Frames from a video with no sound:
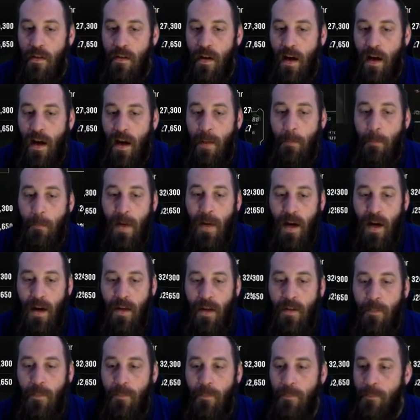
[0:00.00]
I'm
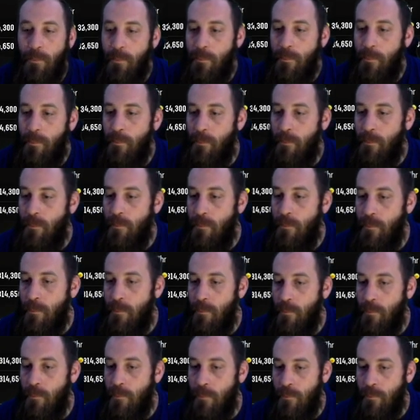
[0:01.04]
buying them.
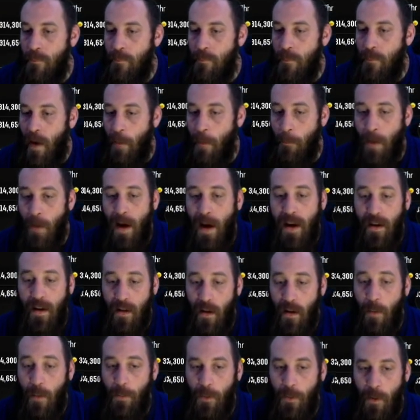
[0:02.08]
I'm buying a
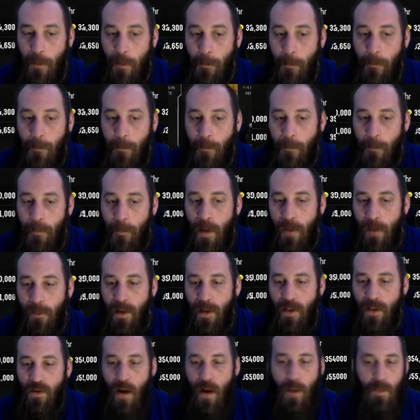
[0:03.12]
couple of them if
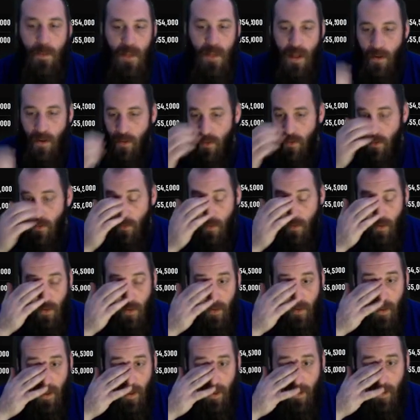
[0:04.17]
he drops down to
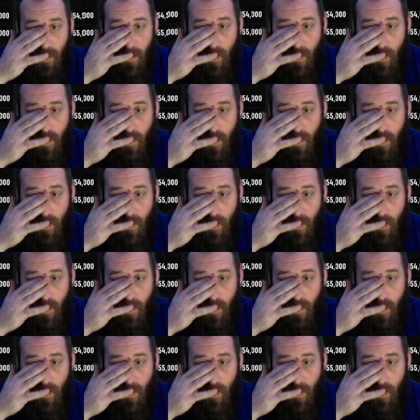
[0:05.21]
200K.